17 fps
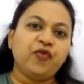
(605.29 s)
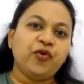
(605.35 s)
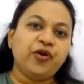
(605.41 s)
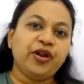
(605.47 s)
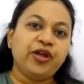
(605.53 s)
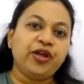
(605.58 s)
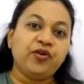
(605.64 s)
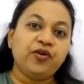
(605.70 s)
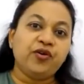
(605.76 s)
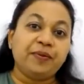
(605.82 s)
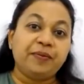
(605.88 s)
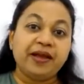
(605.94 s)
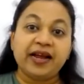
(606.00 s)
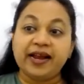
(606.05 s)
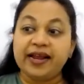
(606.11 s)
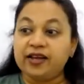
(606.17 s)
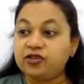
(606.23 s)
4-day old
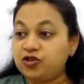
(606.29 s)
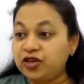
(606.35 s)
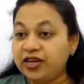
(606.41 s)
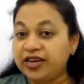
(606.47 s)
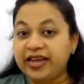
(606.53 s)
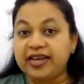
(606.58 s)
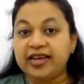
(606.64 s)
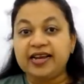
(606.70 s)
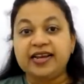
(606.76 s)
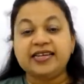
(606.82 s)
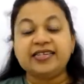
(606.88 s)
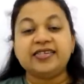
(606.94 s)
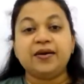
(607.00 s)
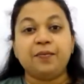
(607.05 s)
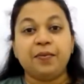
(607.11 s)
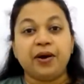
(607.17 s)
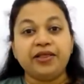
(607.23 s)
baby can actually
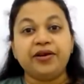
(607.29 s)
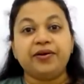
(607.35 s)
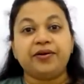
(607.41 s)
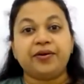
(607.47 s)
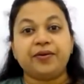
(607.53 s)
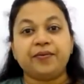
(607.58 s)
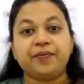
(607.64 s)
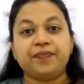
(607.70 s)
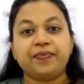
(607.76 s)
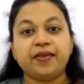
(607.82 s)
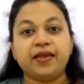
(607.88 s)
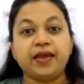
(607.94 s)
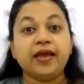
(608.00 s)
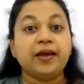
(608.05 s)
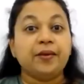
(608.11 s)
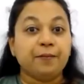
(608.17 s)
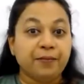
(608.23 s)
recognize the mother
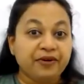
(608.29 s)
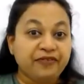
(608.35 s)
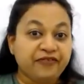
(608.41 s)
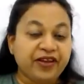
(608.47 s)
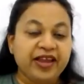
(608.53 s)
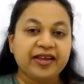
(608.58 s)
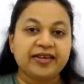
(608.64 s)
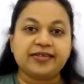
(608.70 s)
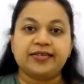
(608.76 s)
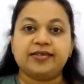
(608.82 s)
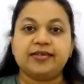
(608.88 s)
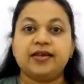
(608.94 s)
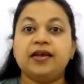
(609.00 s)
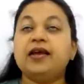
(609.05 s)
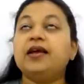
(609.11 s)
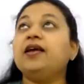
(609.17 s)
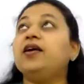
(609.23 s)
by face,